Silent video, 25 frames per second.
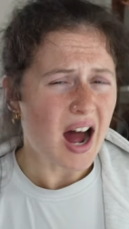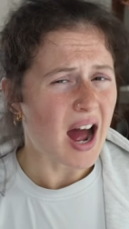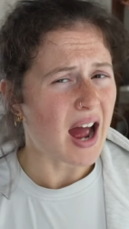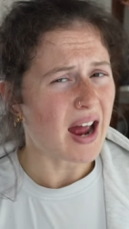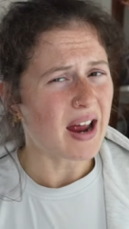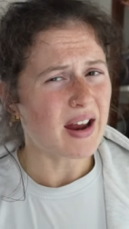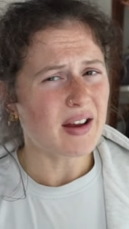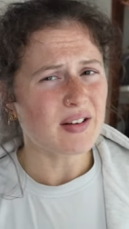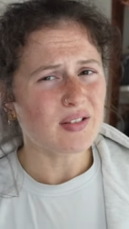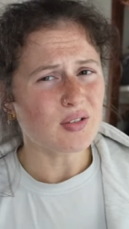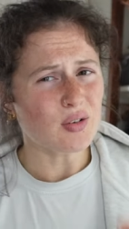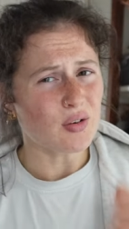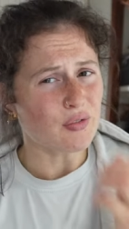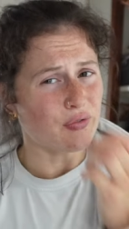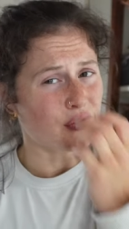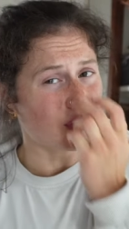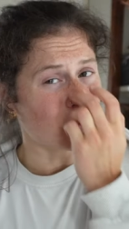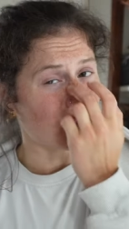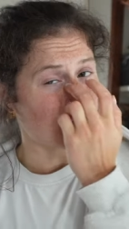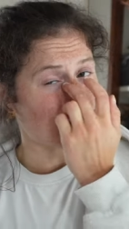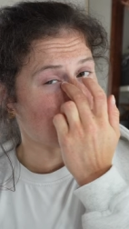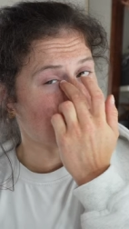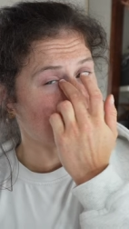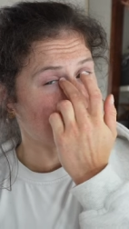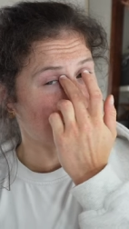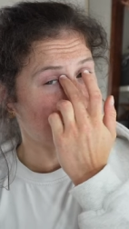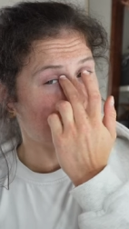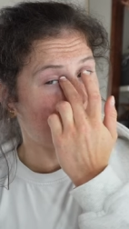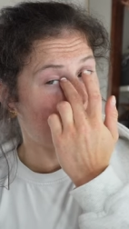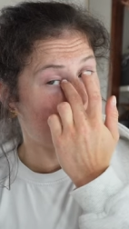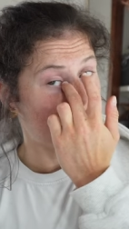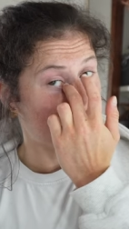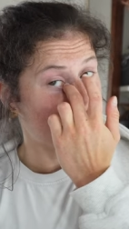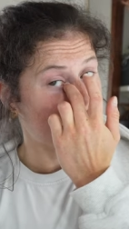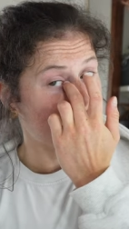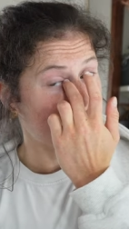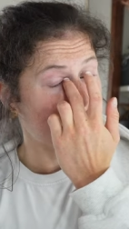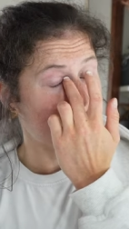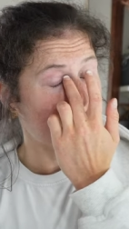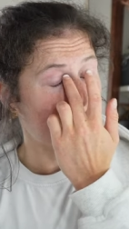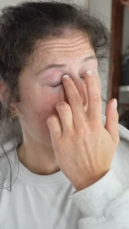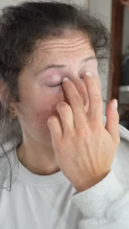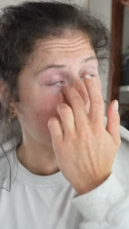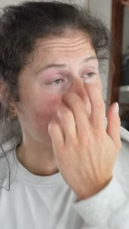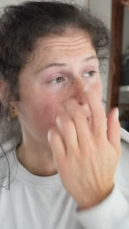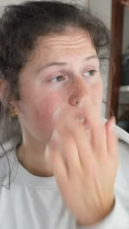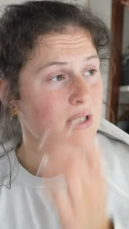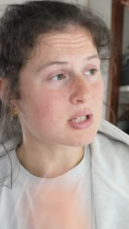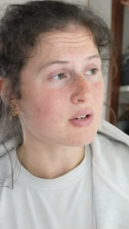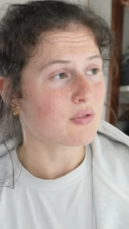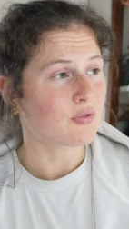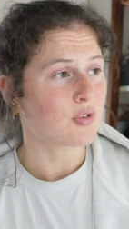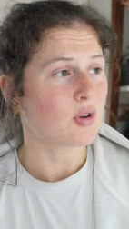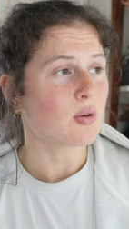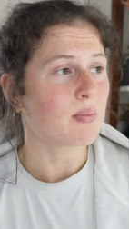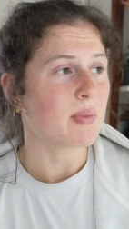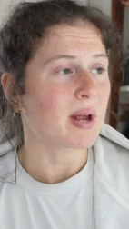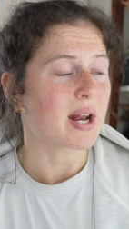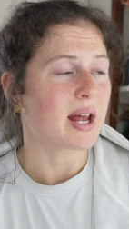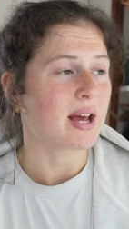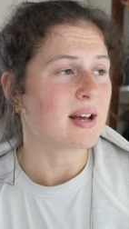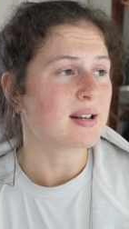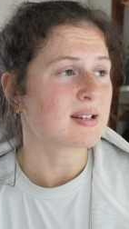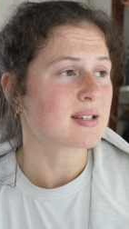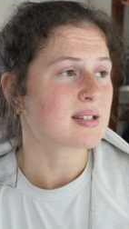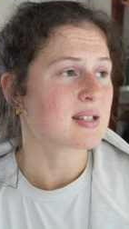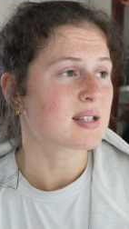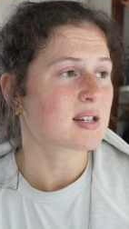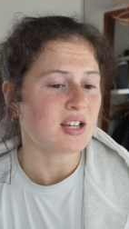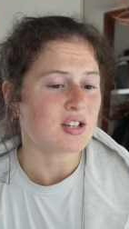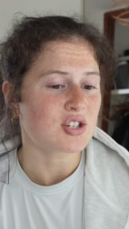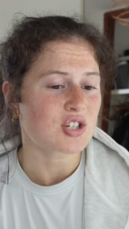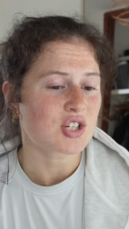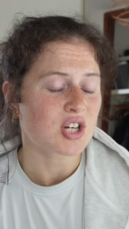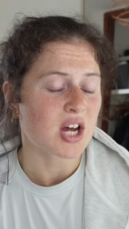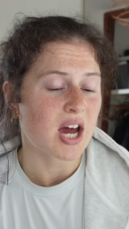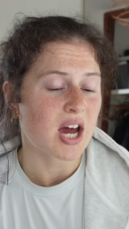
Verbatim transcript: I don't feel like that's right. I feel like he probably does a few minutes each